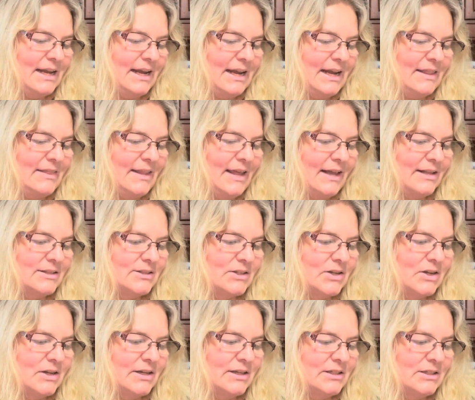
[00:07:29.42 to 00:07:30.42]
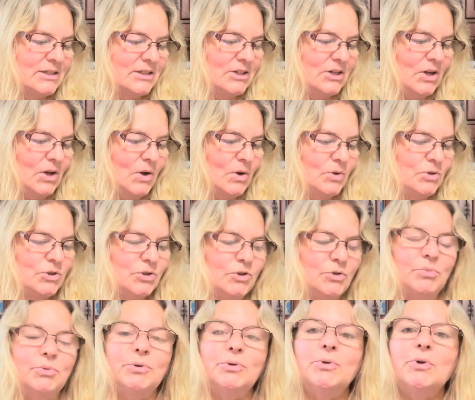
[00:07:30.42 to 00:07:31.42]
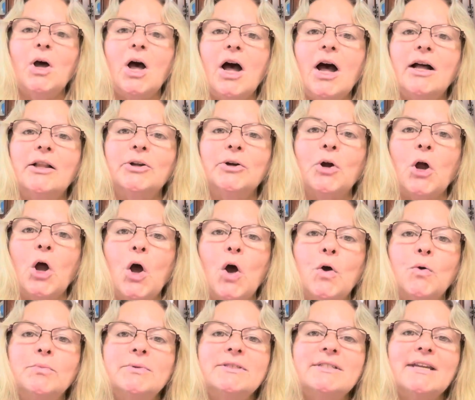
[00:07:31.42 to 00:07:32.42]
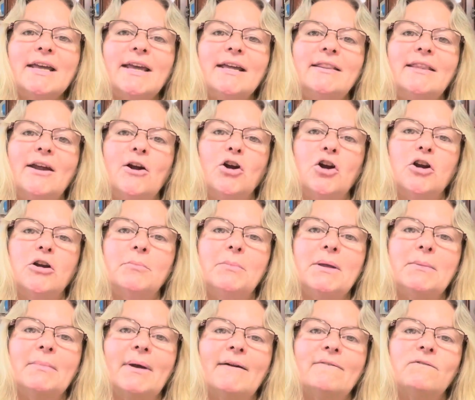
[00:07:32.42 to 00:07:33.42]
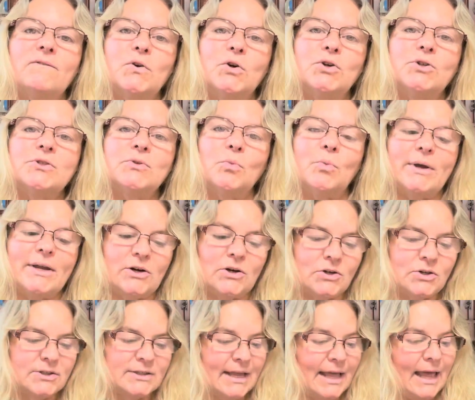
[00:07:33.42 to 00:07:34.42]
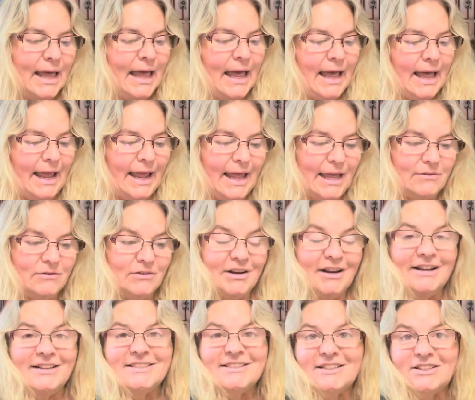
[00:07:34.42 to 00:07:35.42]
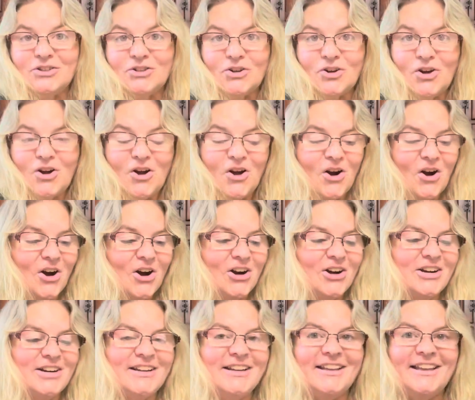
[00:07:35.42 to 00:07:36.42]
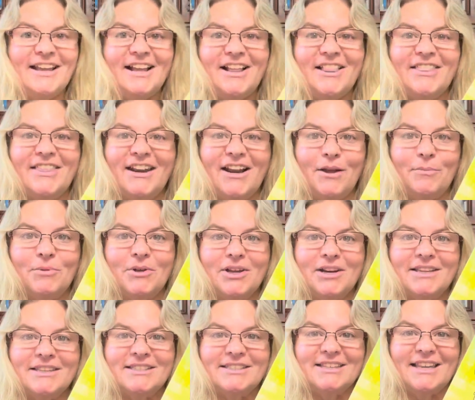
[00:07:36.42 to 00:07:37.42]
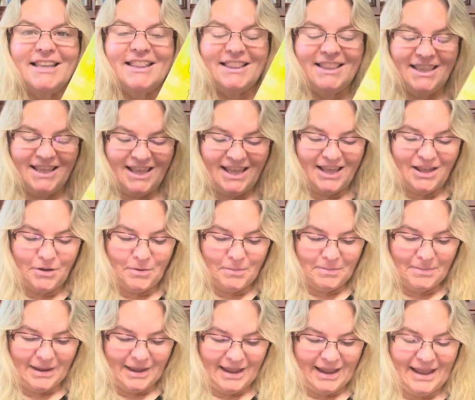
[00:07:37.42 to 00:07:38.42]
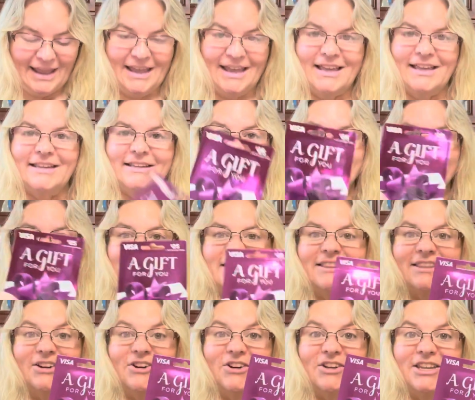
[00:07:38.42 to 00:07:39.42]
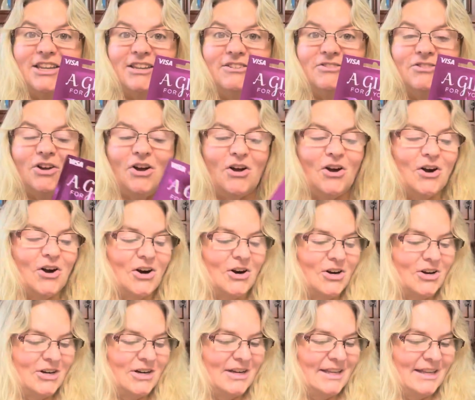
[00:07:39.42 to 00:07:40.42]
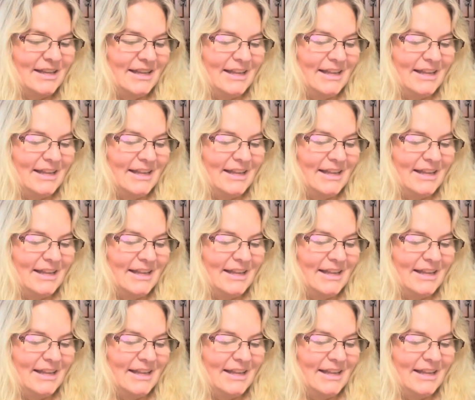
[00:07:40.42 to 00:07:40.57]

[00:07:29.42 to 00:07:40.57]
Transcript: and that's going to go to Blue Collar Homestead. They're gonna be my first winners. I have a nice little card that I'm gonna send them and their gift card,